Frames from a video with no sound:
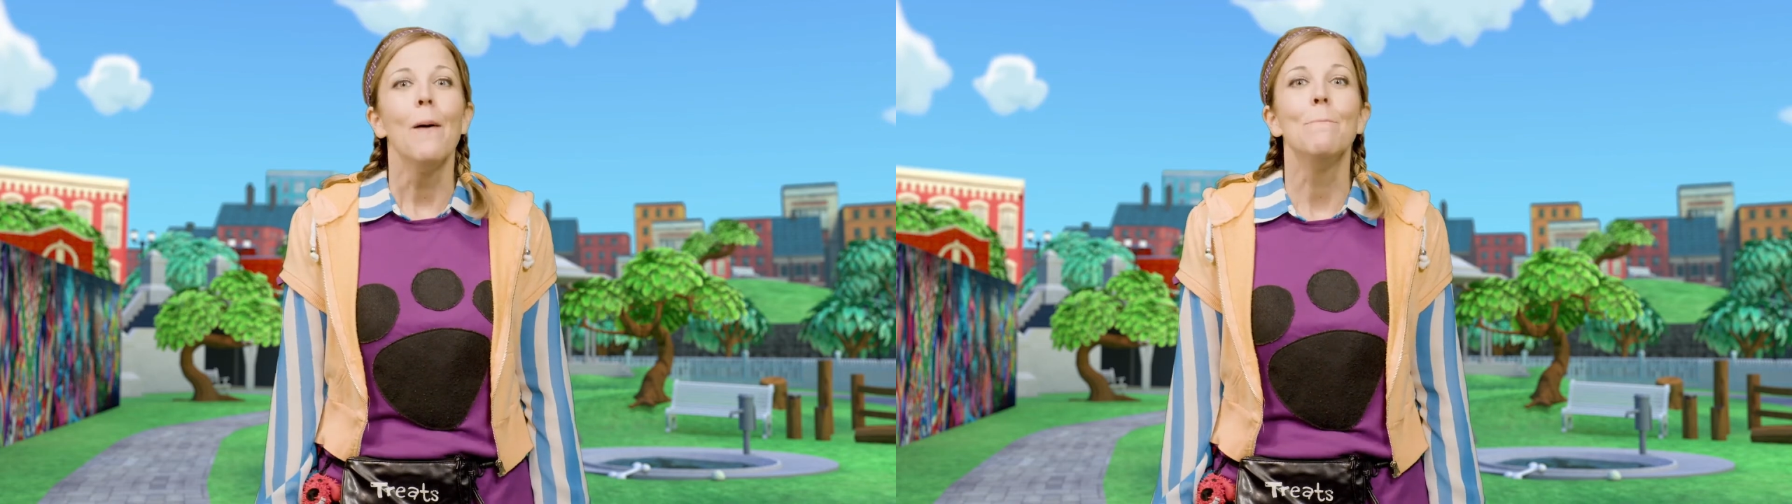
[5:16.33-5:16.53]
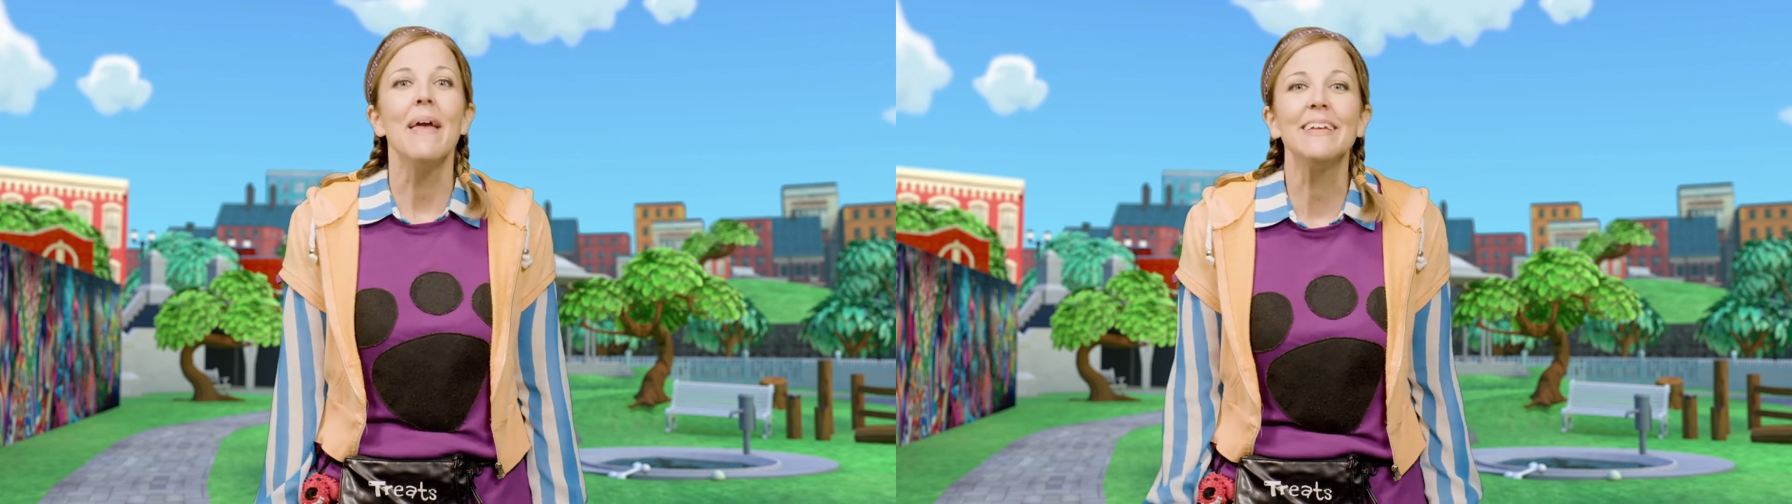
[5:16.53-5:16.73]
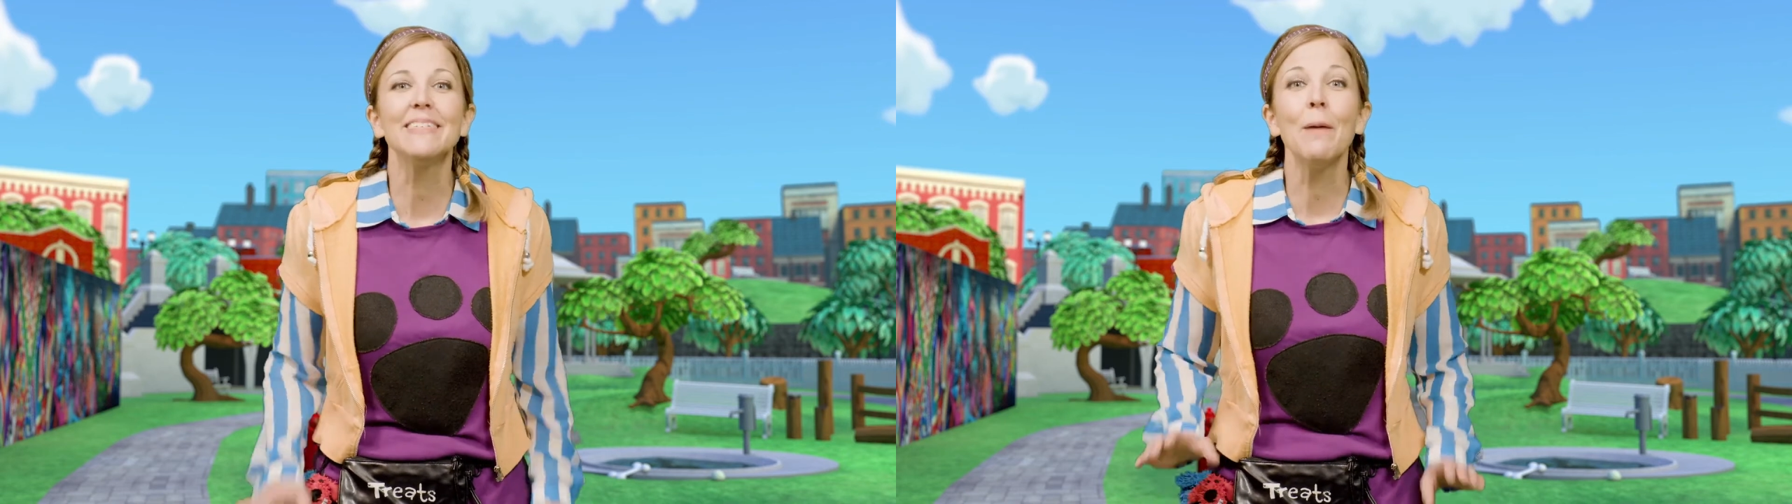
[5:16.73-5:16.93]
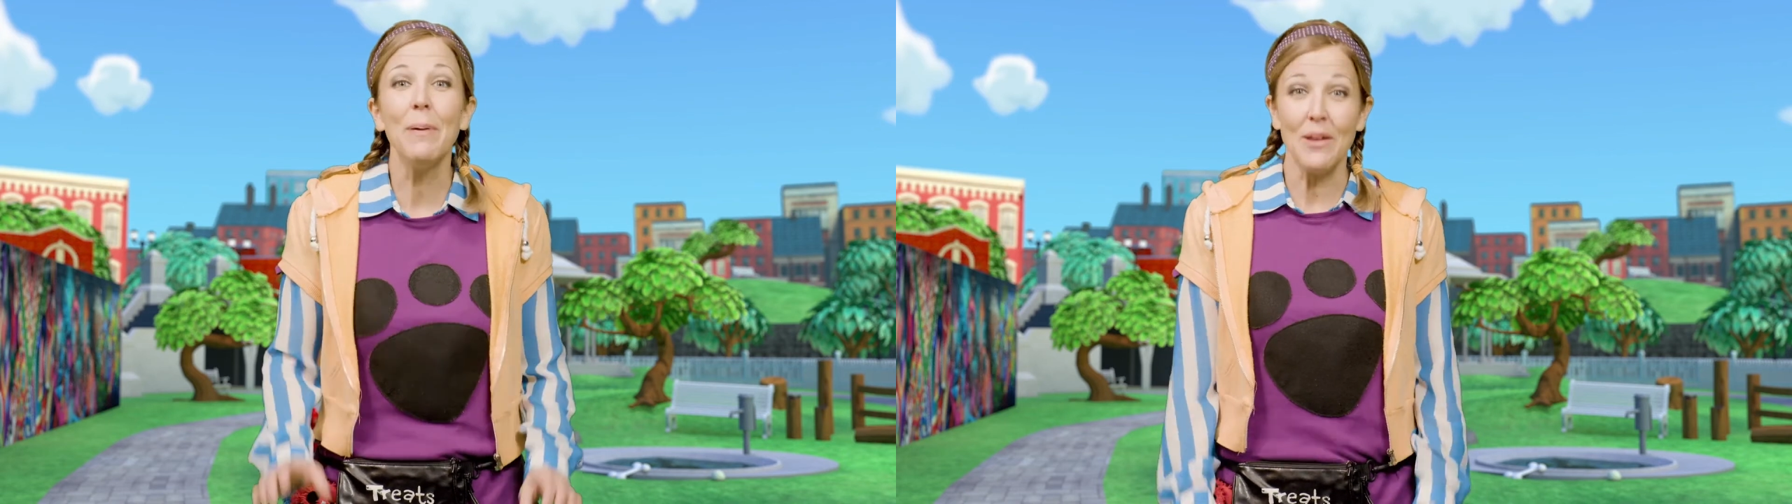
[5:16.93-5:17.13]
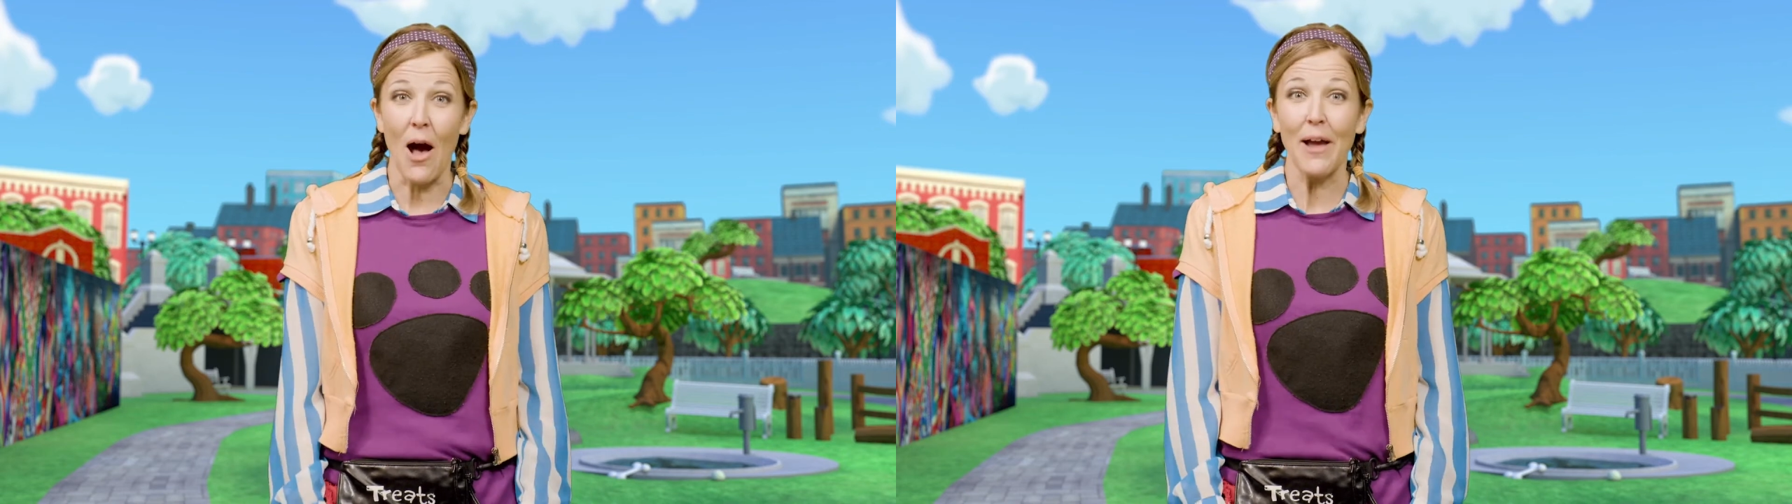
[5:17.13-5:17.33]
Make some
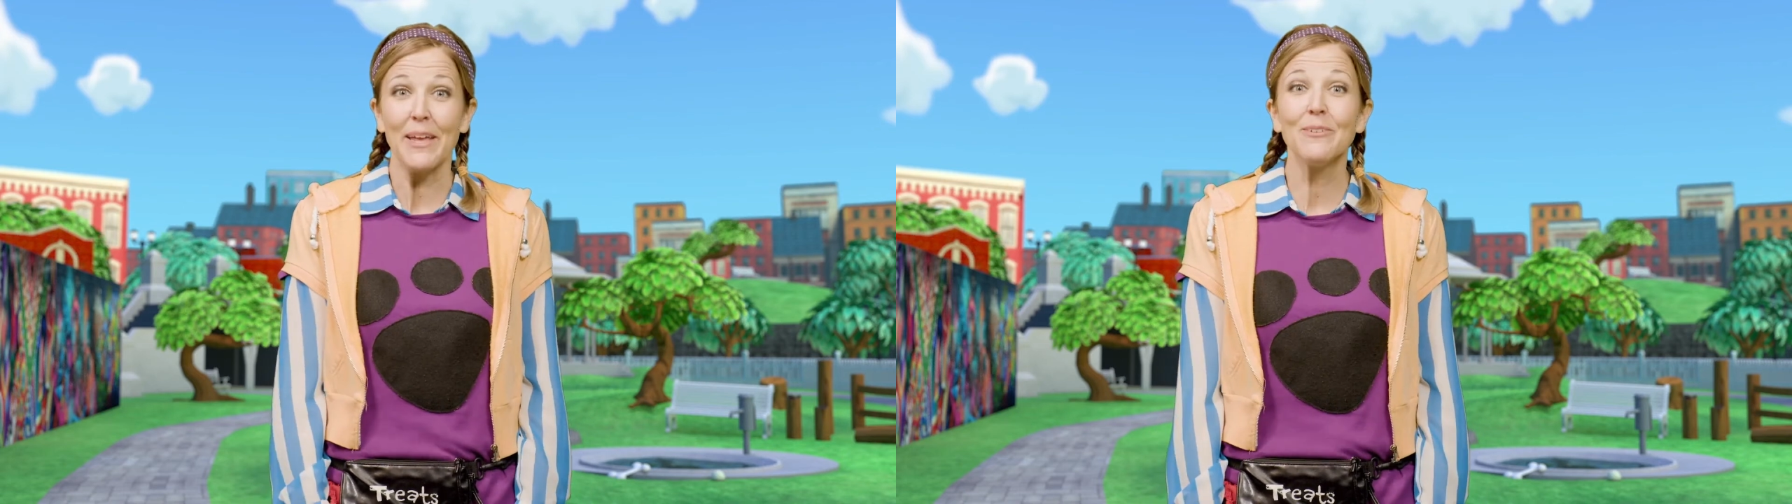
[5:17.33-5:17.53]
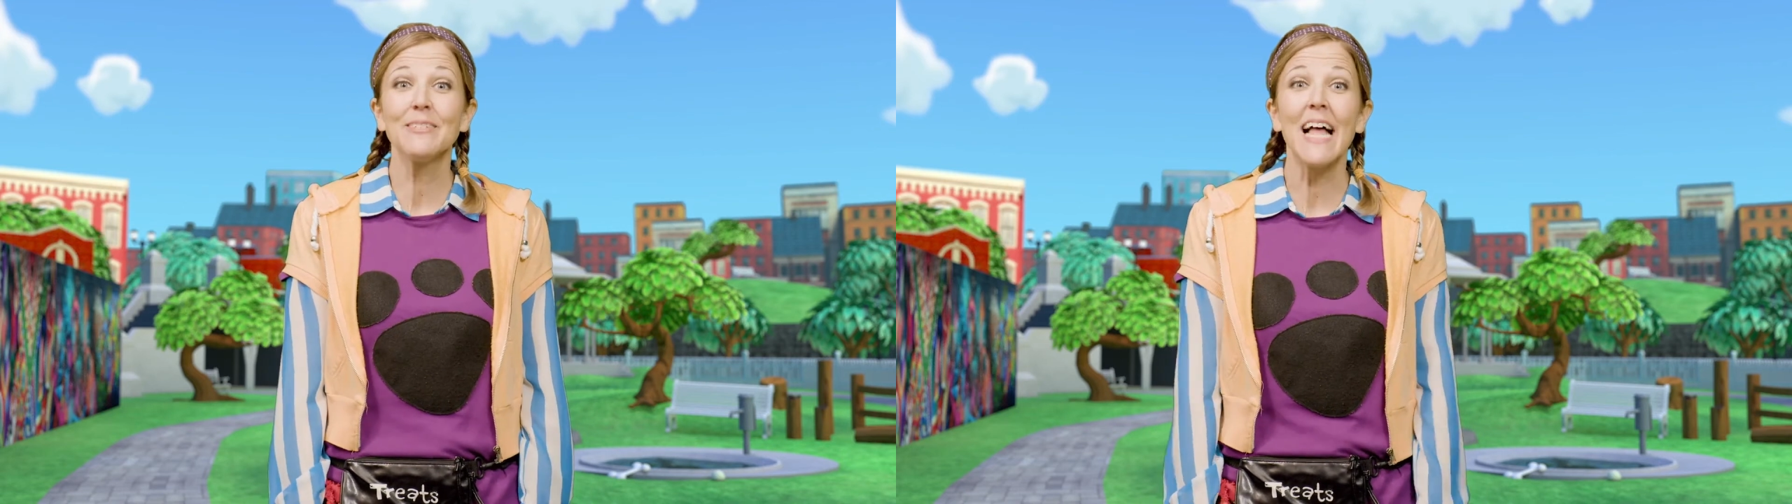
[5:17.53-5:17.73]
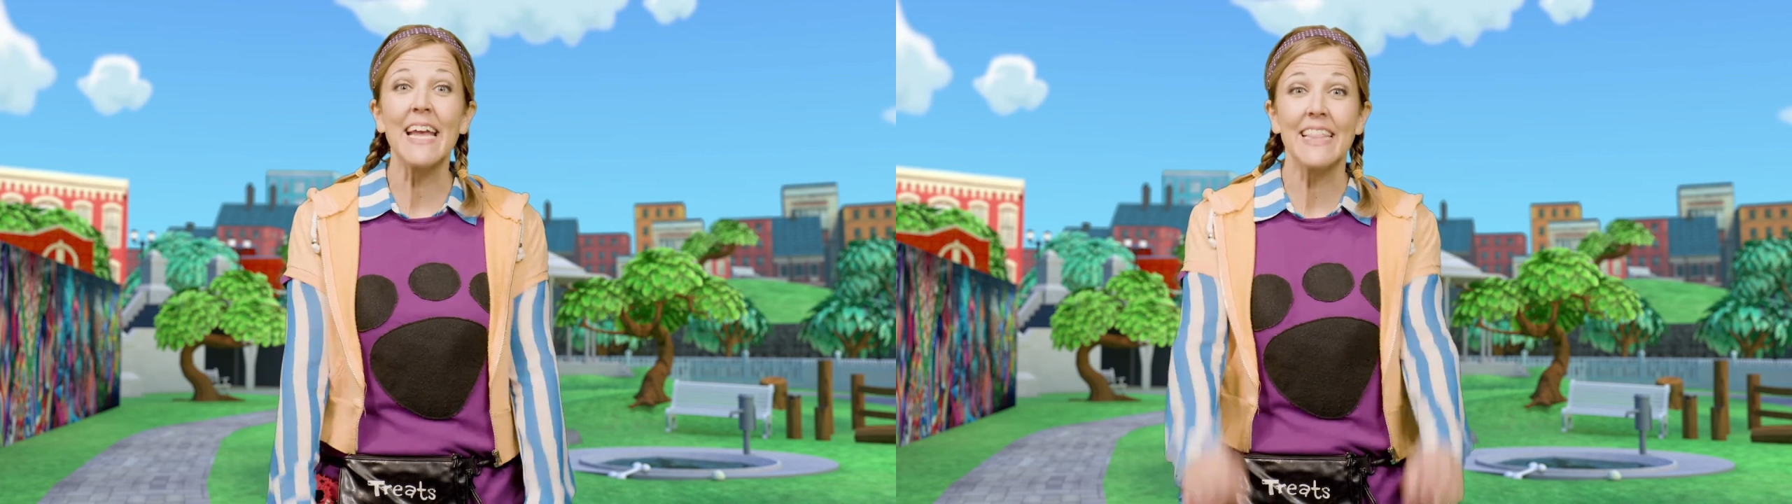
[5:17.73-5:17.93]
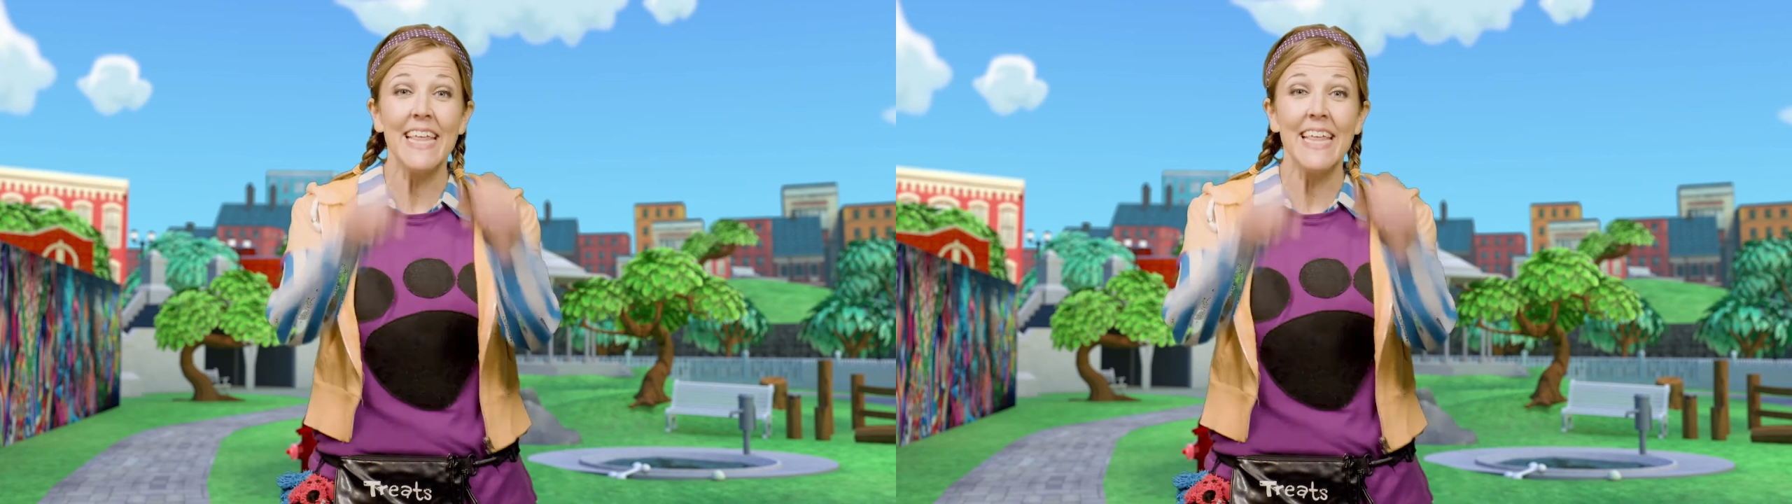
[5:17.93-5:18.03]
binoculars like